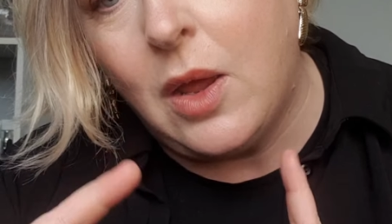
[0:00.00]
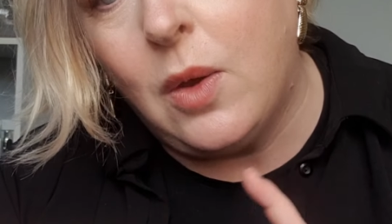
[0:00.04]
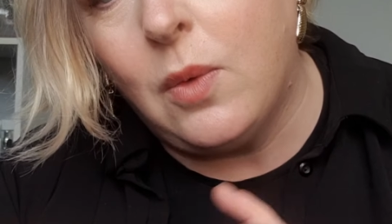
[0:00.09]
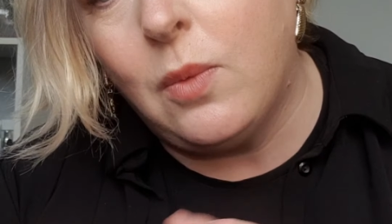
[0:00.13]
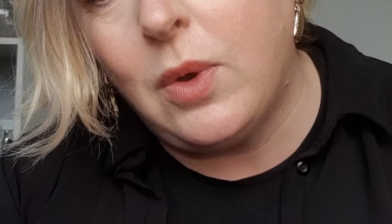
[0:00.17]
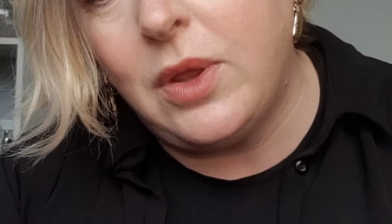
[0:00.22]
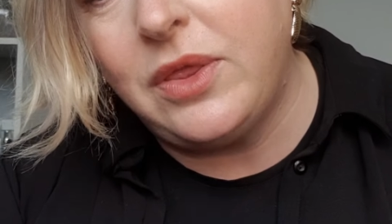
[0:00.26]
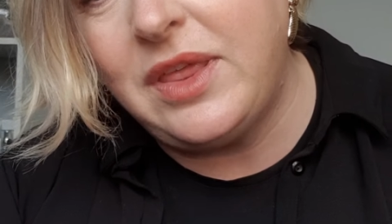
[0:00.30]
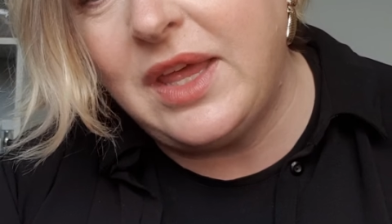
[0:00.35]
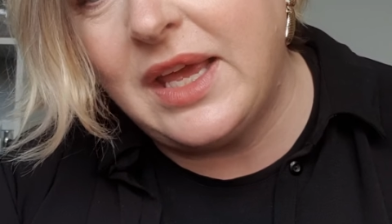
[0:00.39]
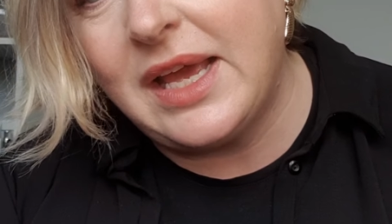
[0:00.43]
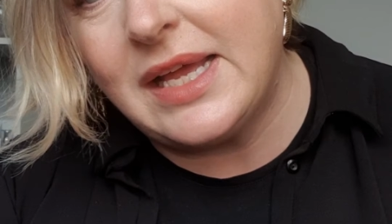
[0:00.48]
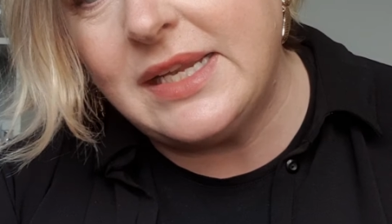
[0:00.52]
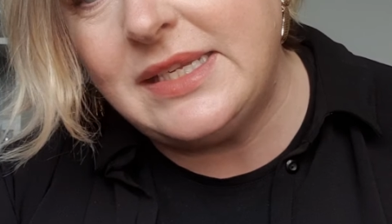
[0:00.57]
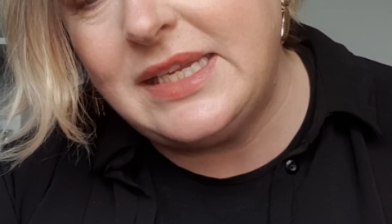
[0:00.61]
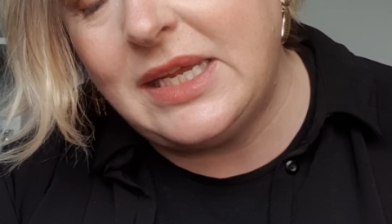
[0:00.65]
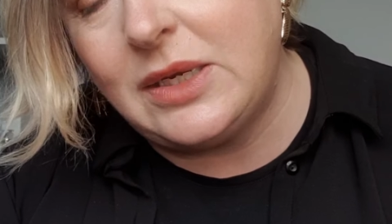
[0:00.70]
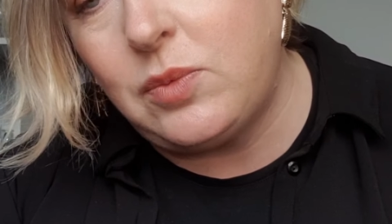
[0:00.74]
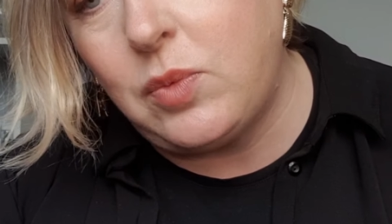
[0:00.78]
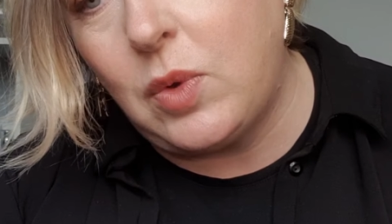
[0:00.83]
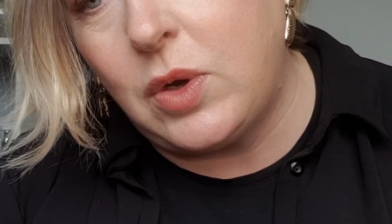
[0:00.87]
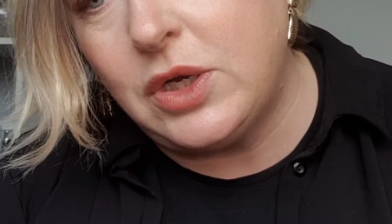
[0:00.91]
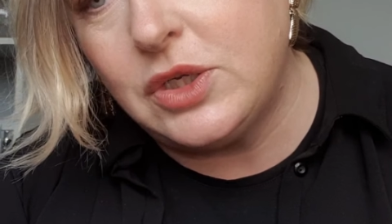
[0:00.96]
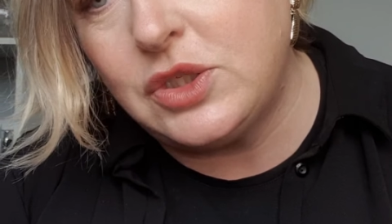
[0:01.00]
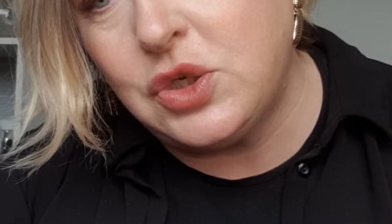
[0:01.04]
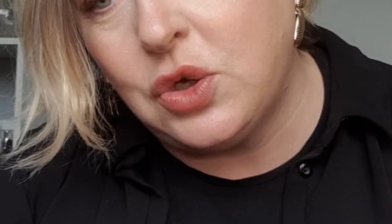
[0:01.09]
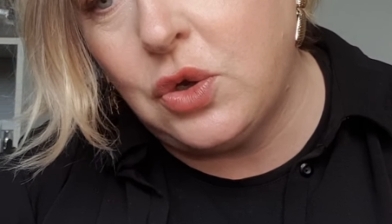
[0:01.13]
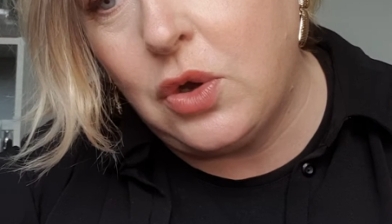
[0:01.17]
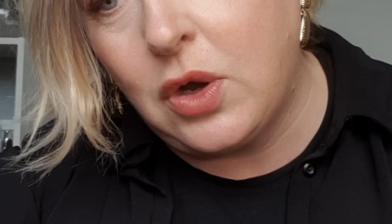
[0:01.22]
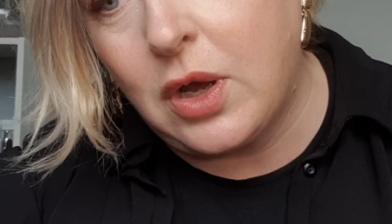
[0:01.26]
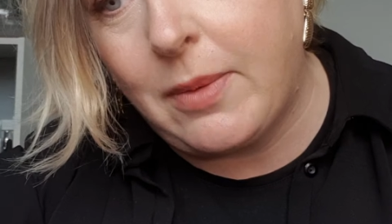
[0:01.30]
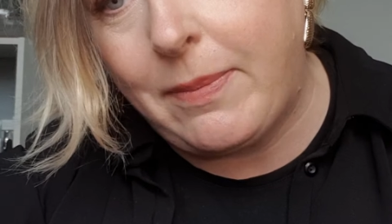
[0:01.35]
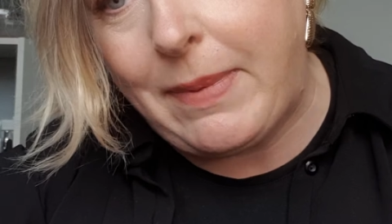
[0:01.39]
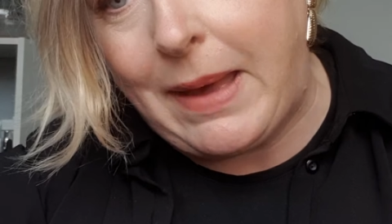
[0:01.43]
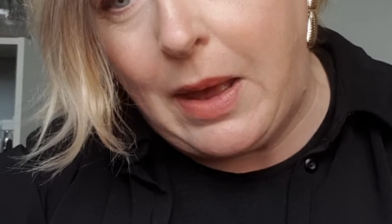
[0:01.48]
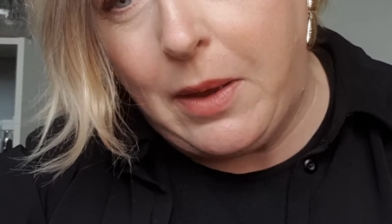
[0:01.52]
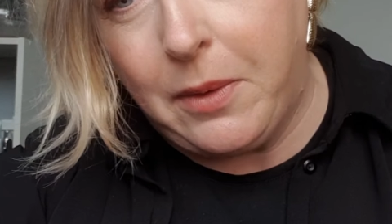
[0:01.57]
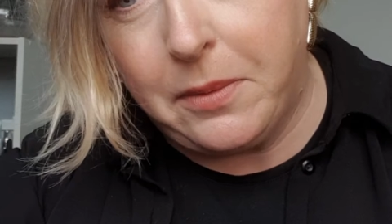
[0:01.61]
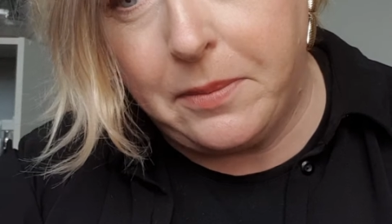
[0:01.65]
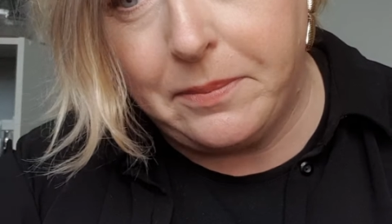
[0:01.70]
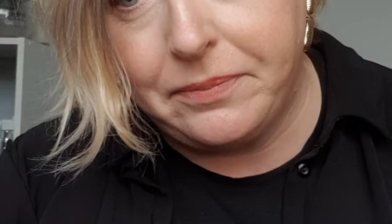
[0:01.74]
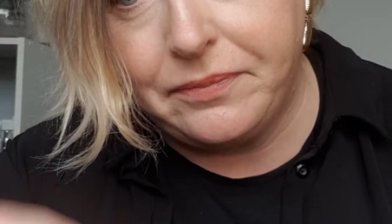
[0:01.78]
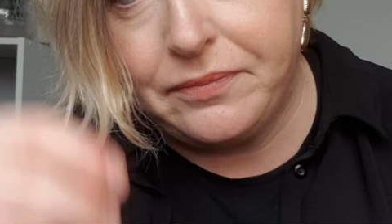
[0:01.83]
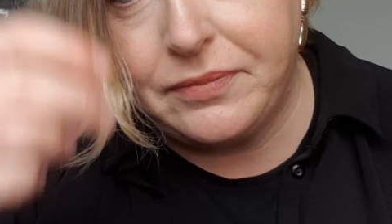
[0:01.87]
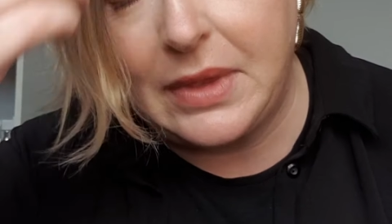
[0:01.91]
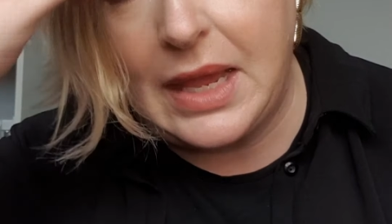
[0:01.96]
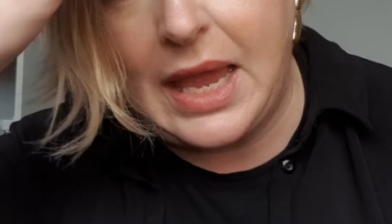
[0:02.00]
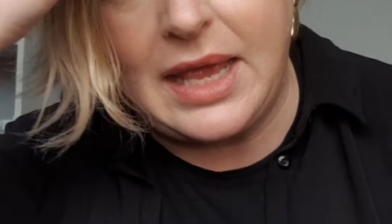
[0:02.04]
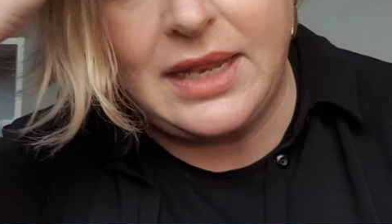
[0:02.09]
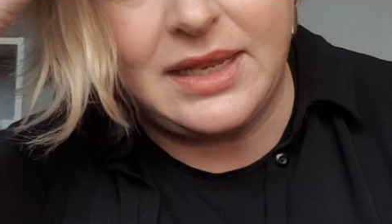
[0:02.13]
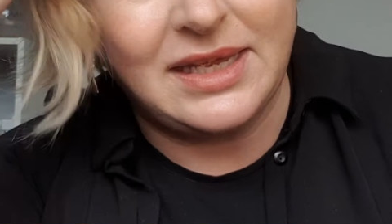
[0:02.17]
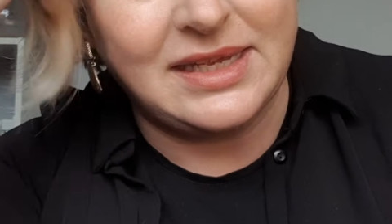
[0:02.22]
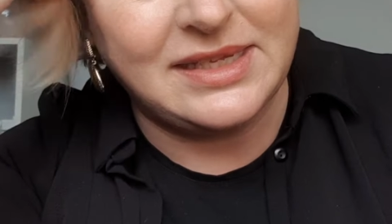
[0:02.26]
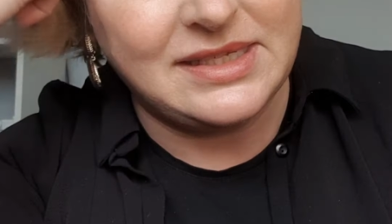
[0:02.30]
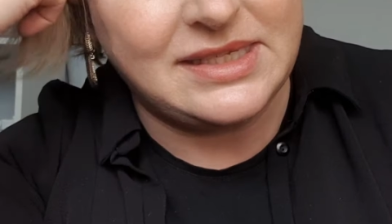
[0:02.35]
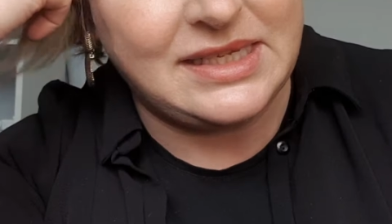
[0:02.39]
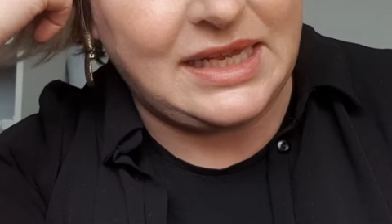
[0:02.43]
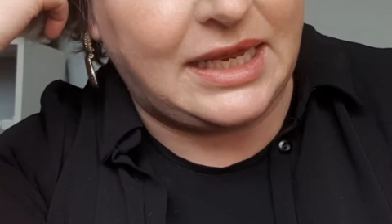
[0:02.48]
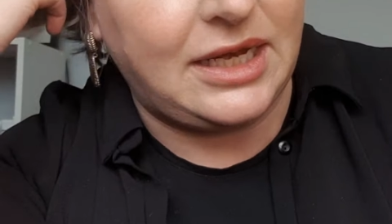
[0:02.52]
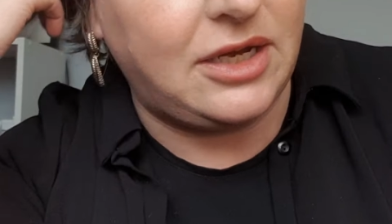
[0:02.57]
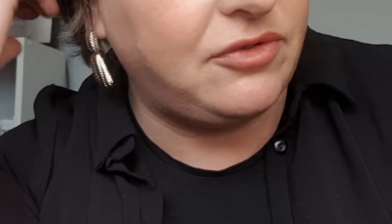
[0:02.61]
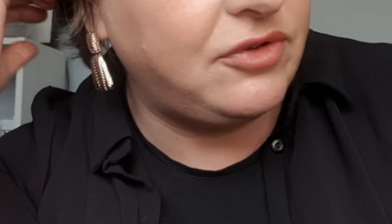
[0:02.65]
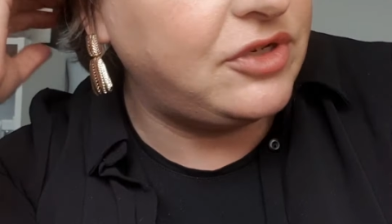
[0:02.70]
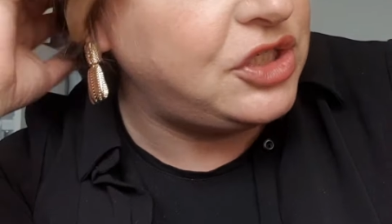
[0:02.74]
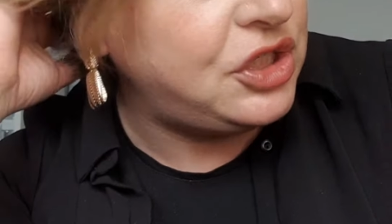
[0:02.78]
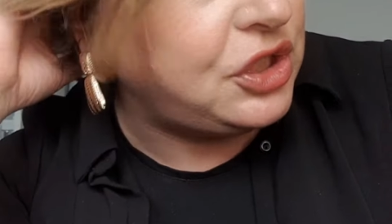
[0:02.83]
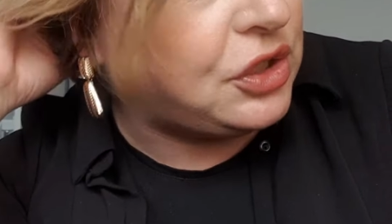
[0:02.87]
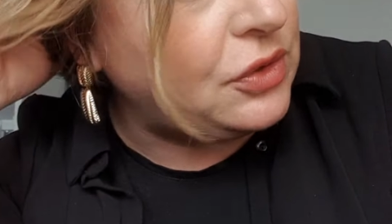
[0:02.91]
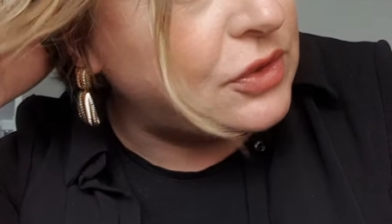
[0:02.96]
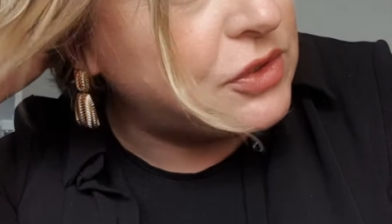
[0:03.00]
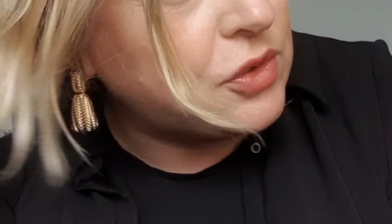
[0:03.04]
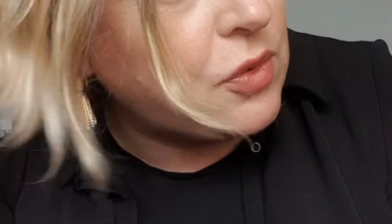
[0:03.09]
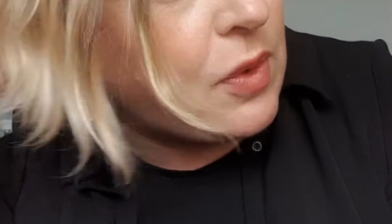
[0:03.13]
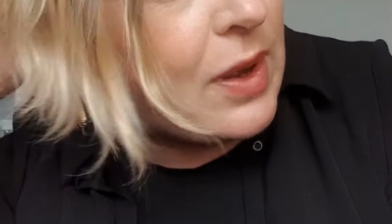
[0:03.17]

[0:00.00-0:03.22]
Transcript: One thing I did want to talk about, and concealer is used